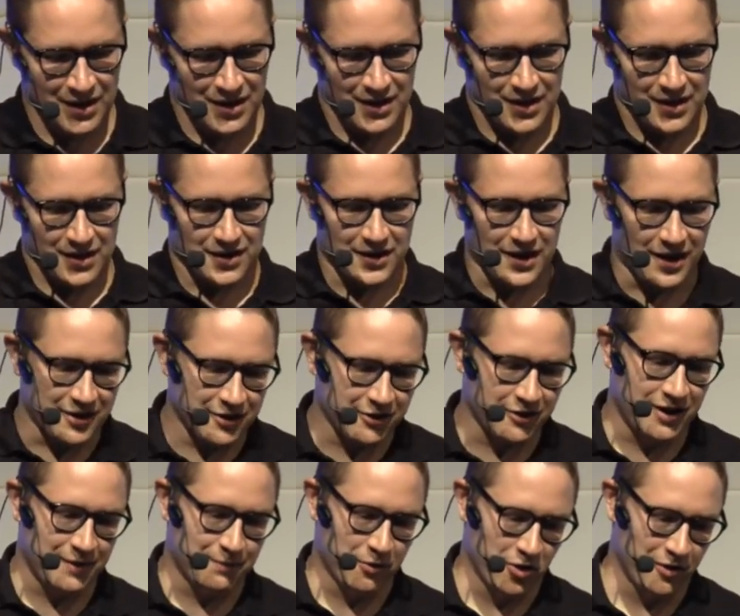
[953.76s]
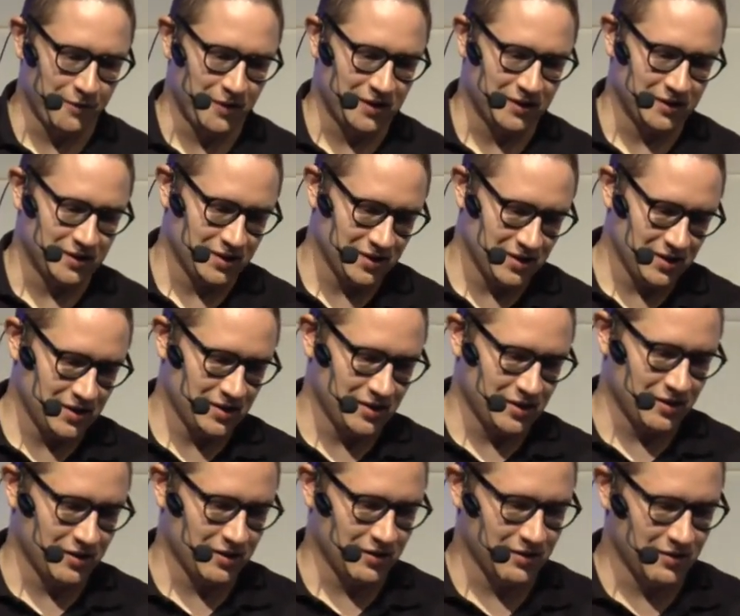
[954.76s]
Canary deployment
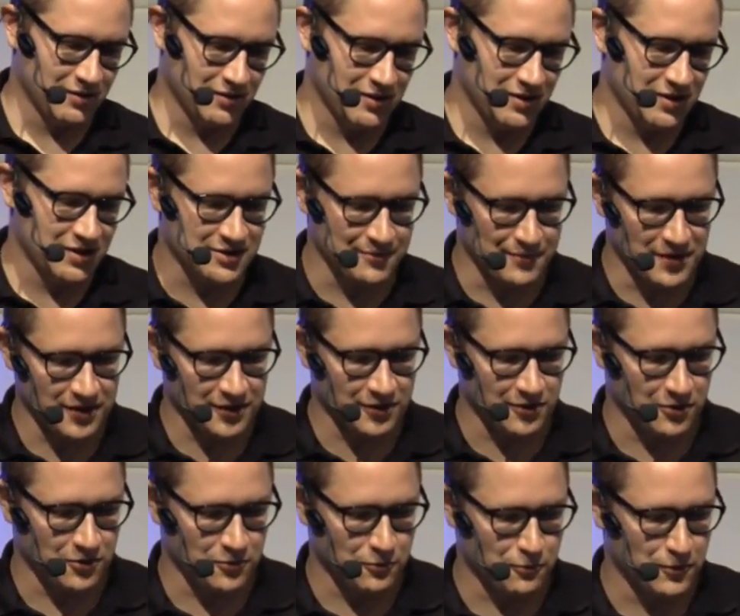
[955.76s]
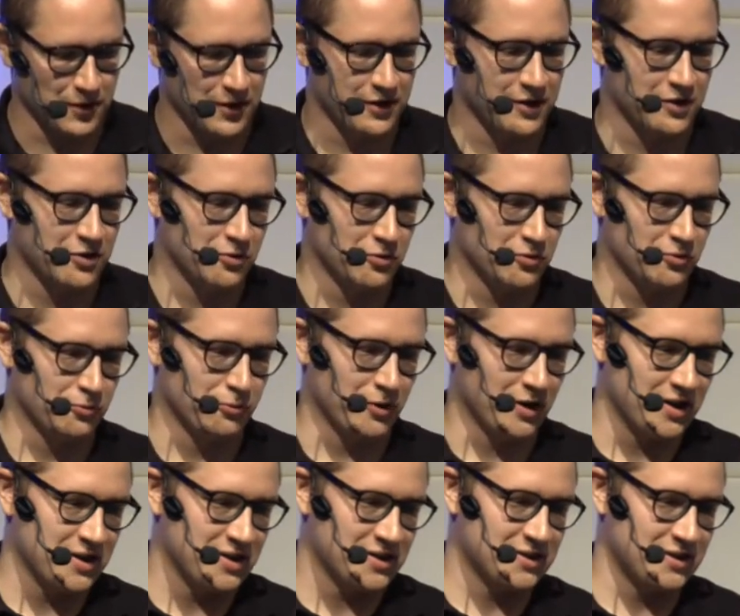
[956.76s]
is a method where you
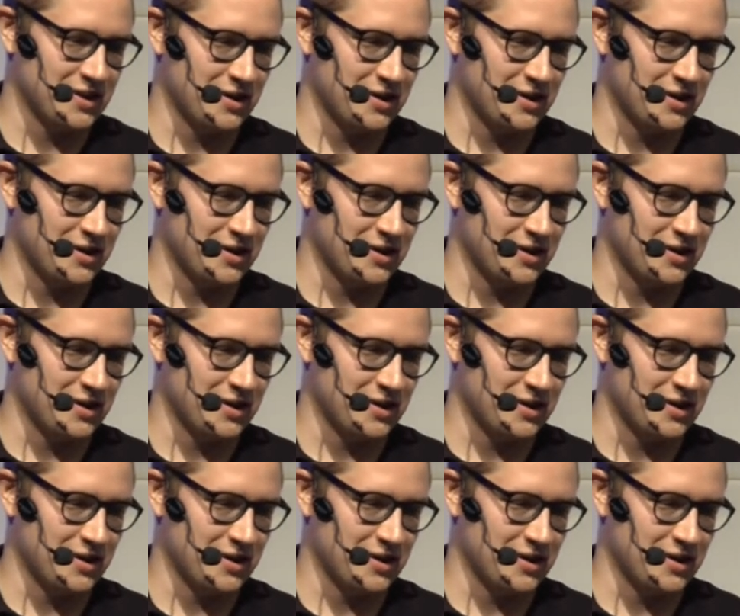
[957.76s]
release